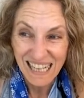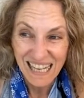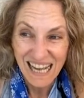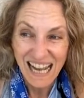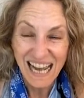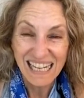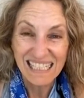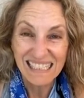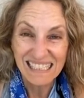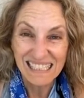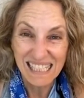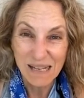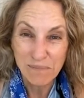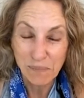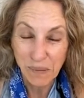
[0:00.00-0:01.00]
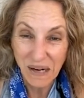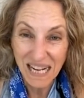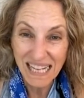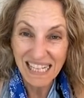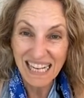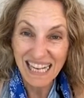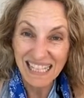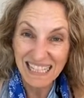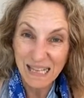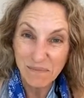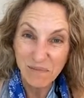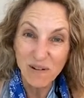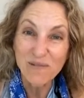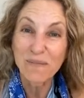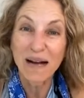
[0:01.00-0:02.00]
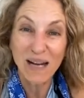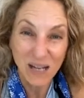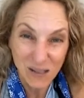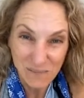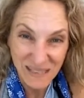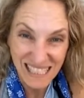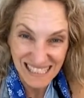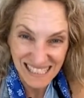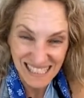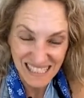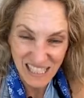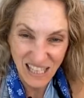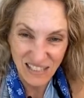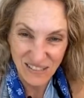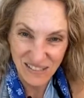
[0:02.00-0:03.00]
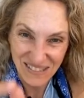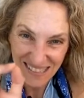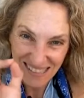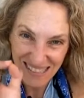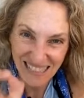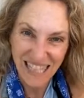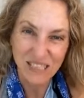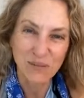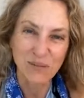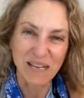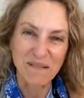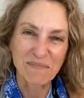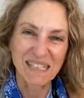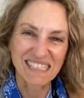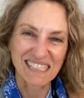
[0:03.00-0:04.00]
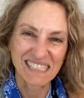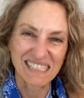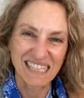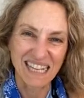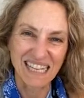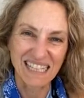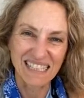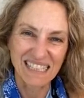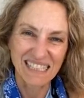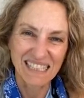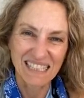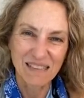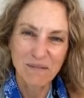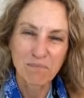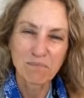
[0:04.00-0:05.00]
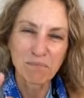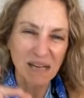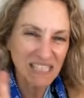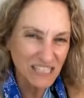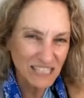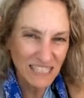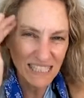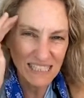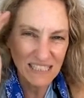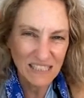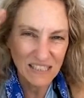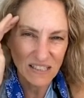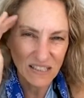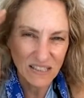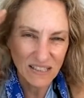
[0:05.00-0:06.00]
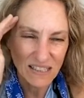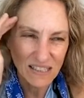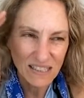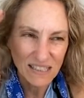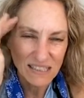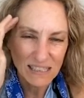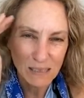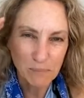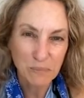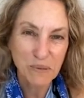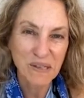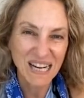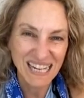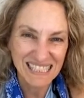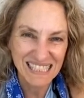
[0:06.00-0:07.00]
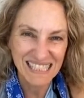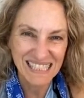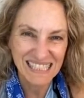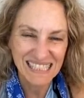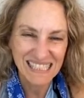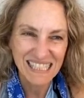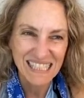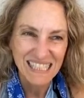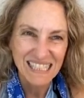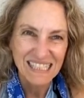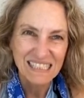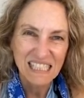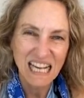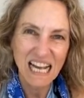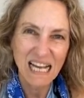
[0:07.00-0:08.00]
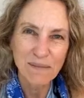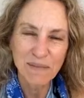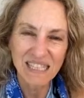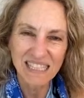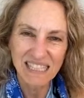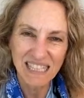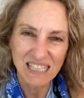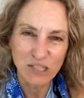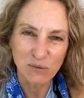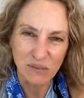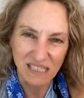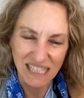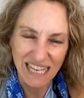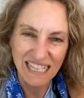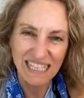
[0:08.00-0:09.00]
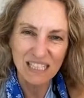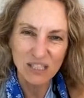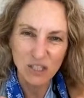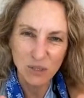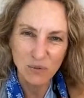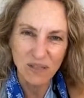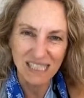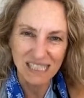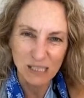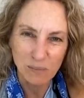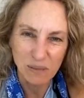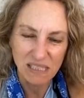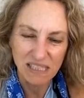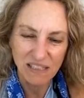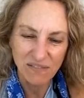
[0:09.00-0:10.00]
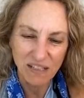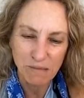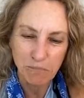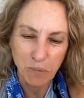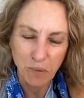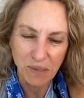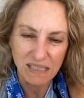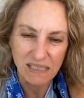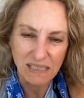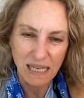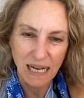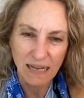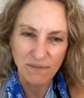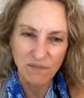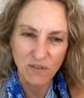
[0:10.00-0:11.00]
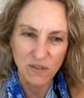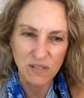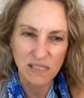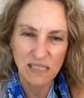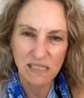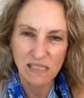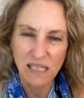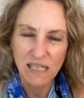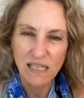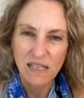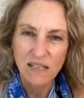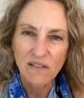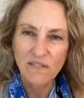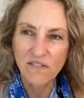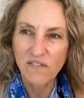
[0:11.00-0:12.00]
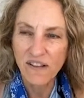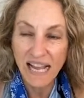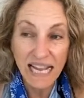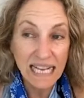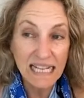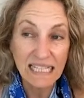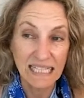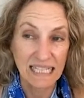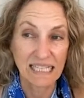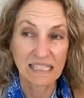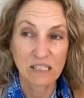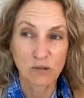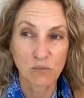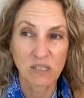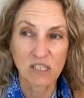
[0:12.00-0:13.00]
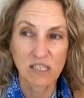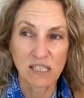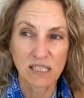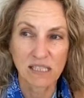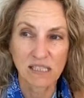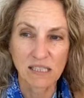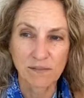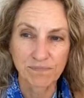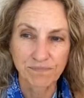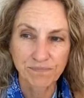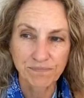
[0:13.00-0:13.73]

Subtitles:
I can say break and then move my arm when I say tunnel. That's what I meant to say. Much easier to practice timing that is related to a specific point in time versus vagueness, which is